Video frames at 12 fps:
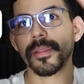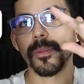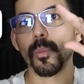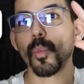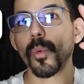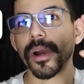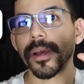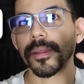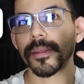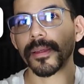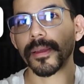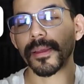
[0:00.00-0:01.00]
what
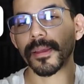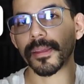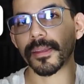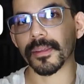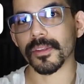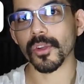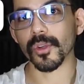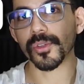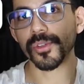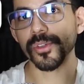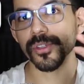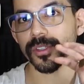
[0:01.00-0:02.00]
your
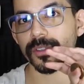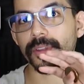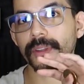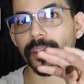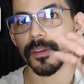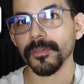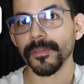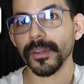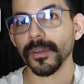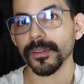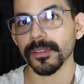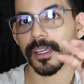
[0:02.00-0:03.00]
users think,
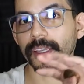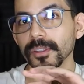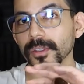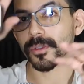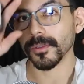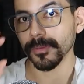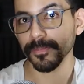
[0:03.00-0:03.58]
feel, say, do,